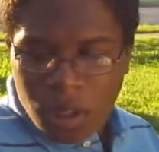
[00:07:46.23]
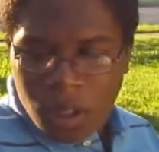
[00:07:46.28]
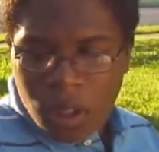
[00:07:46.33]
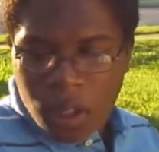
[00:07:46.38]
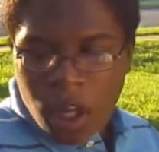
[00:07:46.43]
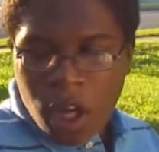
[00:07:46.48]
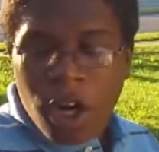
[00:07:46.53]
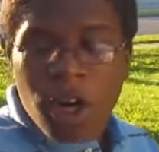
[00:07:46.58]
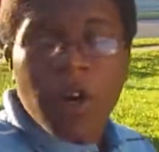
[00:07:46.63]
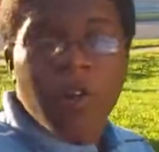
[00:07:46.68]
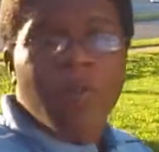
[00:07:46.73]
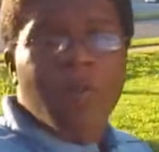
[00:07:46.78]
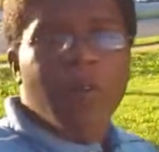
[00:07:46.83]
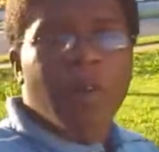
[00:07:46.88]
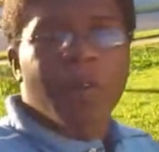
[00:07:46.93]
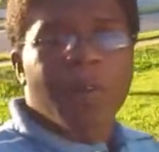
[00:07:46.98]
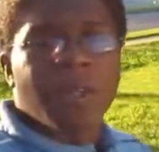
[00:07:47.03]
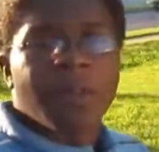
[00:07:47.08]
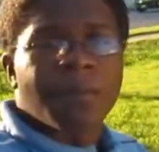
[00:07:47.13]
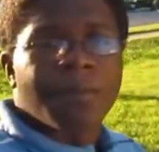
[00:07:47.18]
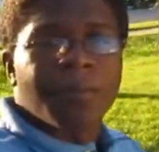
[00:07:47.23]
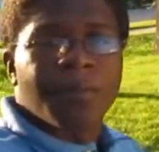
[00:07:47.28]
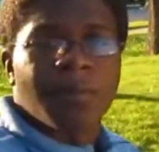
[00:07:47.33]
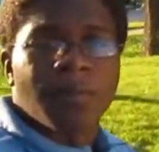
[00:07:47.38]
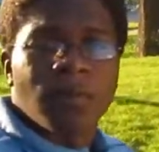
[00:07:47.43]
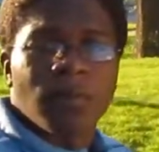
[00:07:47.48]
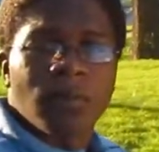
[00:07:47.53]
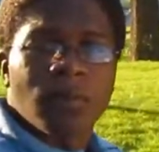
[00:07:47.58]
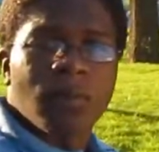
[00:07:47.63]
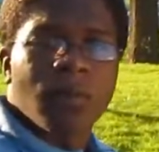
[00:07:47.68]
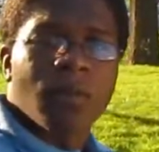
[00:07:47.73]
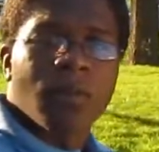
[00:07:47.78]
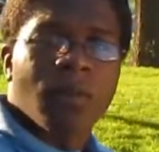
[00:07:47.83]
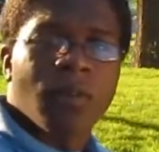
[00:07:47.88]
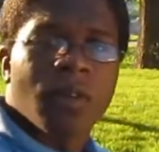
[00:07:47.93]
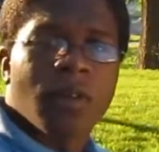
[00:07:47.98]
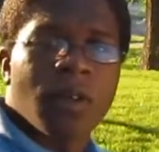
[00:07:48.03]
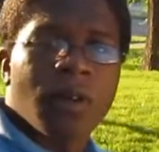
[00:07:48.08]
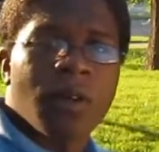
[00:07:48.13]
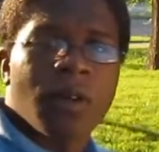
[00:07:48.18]
Learn from
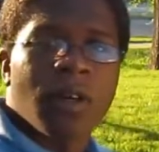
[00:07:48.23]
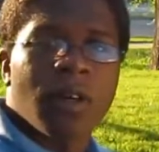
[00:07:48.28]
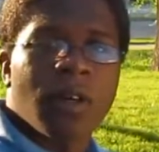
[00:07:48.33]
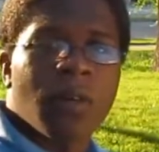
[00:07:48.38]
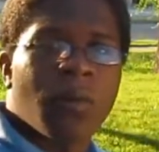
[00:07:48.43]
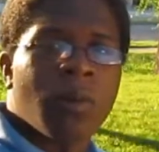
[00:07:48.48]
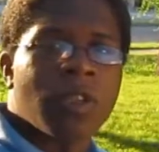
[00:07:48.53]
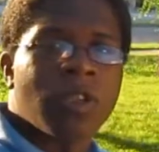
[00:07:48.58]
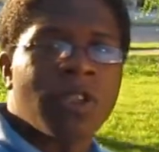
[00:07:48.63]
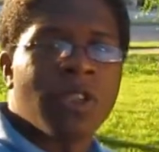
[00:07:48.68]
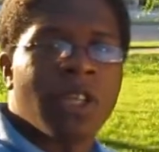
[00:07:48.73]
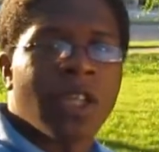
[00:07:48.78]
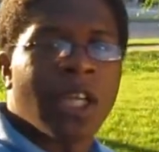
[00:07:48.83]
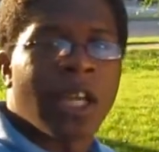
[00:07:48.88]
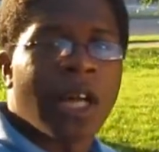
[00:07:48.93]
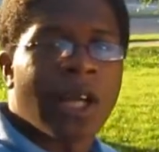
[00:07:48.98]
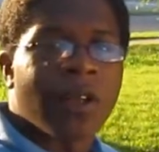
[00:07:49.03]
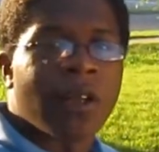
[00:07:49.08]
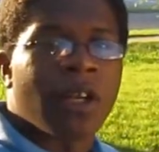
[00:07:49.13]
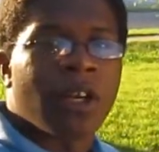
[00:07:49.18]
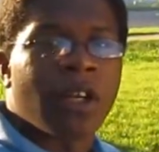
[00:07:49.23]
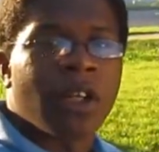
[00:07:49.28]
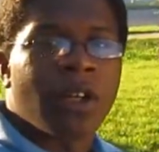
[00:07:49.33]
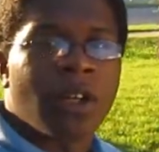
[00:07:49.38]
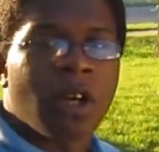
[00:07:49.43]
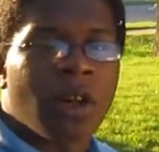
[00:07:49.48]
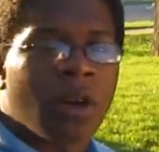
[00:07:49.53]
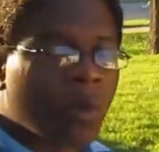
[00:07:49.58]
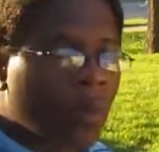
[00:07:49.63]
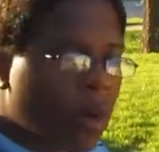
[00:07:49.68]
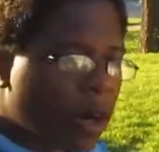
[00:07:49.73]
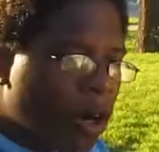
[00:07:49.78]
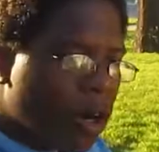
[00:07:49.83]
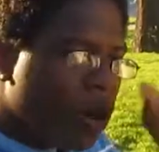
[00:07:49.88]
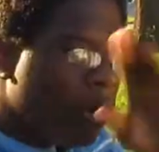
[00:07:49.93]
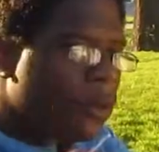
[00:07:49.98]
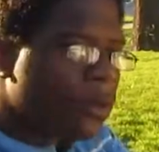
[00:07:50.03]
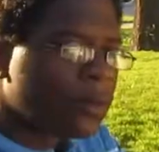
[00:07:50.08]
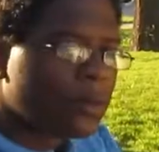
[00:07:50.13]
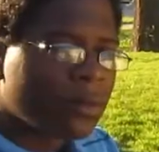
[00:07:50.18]
it. Once you get out there, you know, the
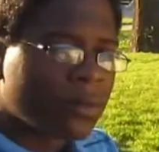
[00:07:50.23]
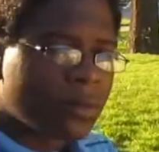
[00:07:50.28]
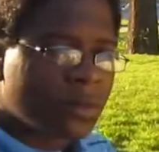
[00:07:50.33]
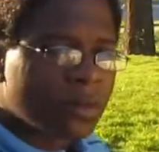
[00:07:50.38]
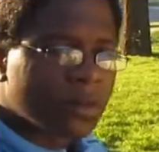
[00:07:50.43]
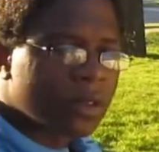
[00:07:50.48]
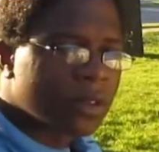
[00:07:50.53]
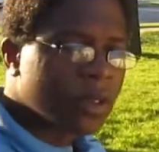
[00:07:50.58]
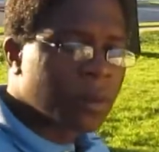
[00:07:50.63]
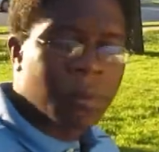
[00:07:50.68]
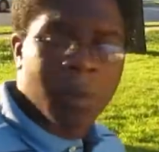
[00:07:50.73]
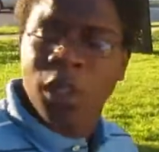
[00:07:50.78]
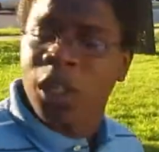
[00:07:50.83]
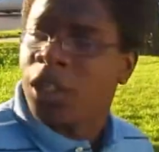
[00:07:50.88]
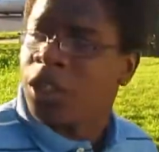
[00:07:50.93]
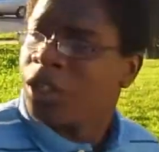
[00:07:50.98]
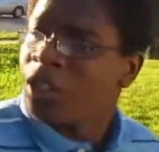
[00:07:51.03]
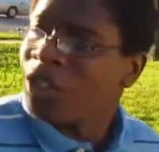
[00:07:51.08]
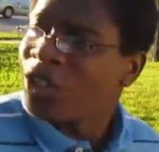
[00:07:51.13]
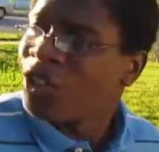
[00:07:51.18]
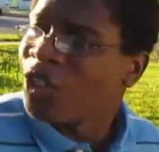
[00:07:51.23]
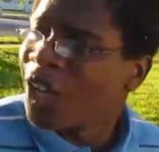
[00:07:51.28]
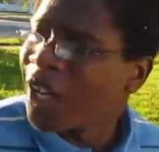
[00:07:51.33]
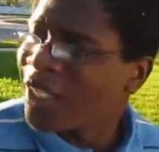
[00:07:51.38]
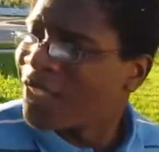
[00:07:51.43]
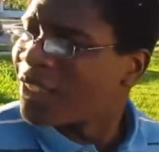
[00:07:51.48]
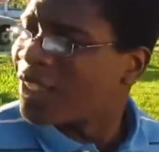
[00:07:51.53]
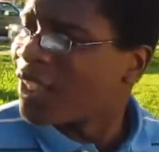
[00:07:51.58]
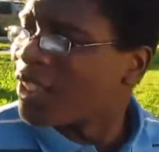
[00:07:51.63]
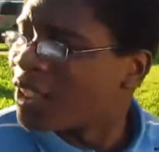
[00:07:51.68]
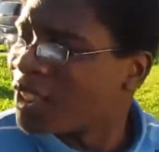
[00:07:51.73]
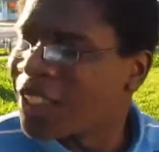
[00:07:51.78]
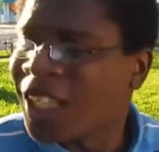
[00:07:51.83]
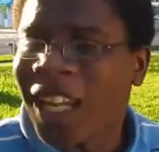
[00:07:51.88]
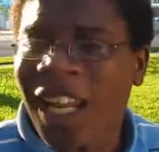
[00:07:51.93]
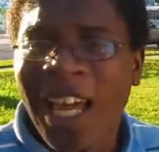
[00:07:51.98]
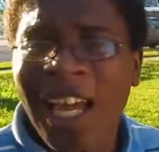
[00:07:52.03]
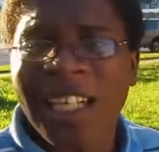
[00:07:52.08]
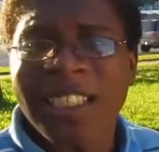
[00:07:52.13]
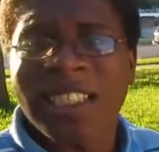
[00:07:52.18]
world, I mean, the United States is the
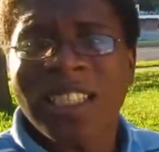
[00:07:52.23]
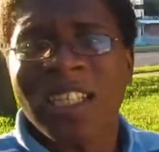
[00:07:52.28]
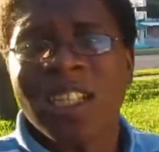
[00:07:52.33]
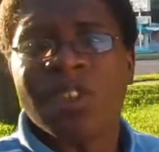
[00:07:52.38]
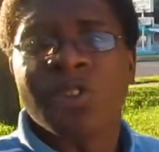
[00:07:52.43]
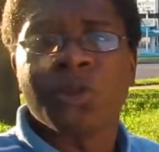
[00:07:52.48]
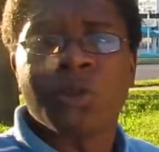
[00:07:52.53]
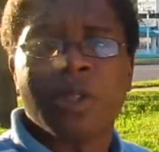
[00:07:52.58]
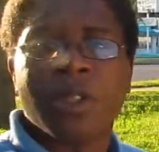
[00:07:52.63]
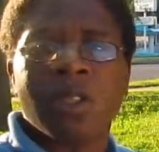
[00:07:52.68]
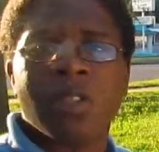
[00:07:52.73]
last country.